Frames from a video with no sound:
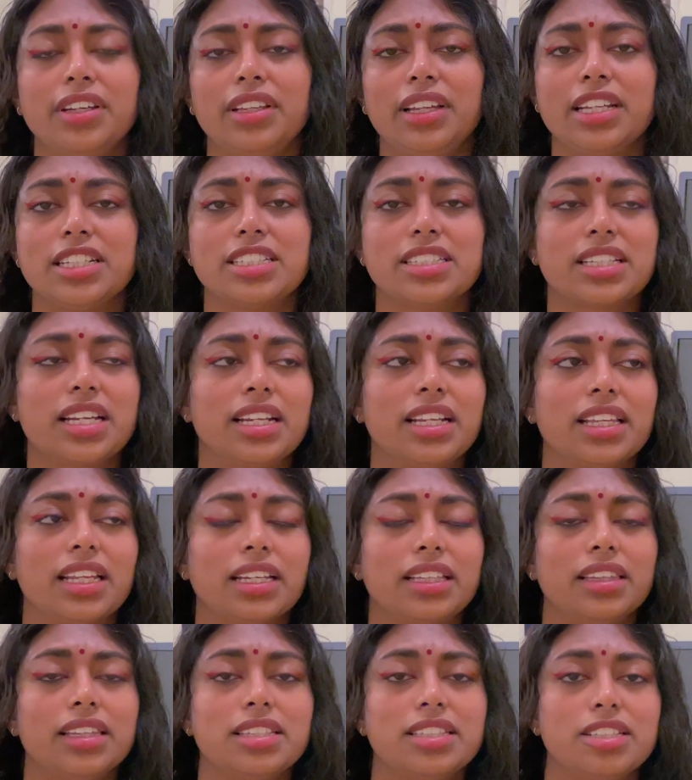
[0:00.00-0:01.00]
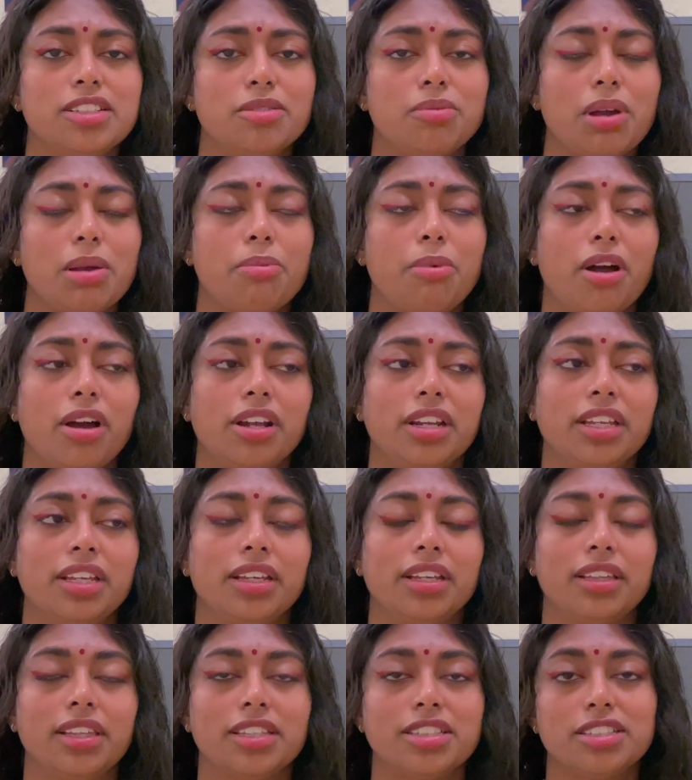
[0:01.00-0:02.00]
I just kind of like listen to my
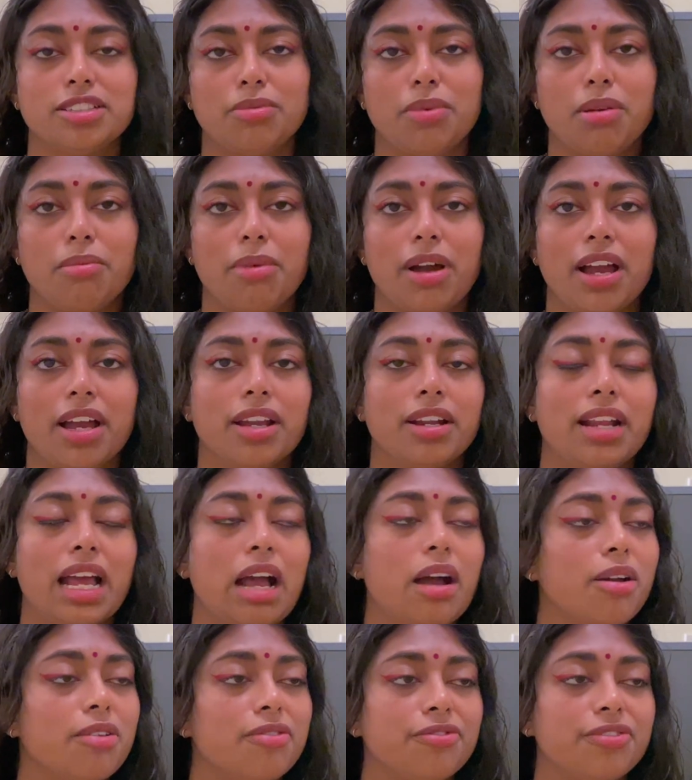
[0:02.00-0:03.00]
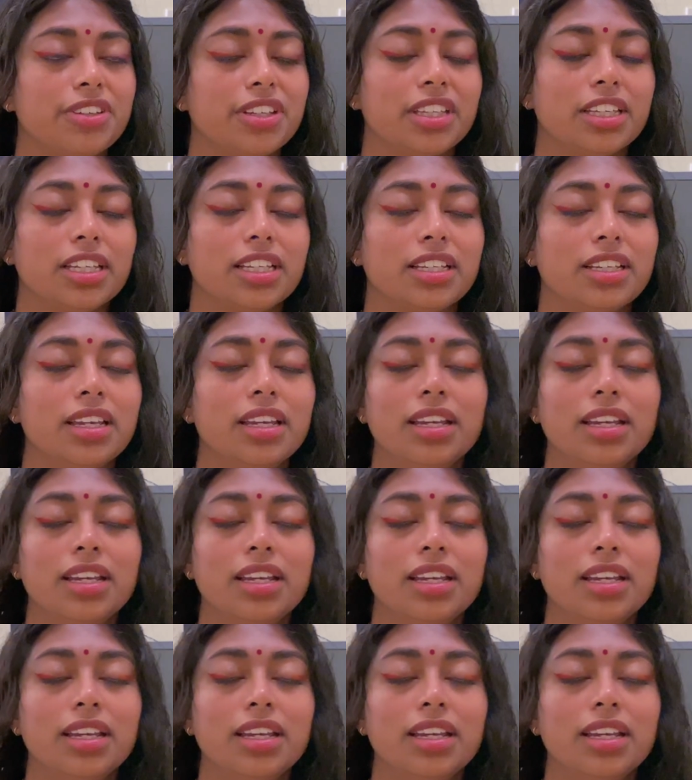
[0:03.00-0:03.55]
body, listen to my mind, how I'm feeling,